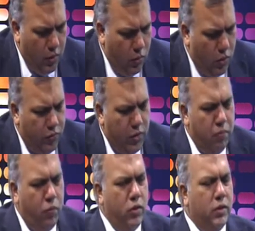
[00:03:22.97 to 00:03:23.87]
one of the
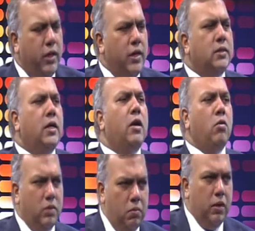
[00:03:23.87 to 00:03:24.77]
important thing is the
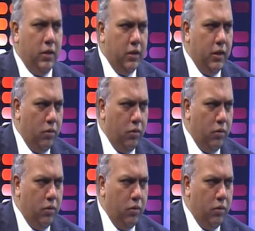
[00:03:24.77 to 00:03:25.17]
accountability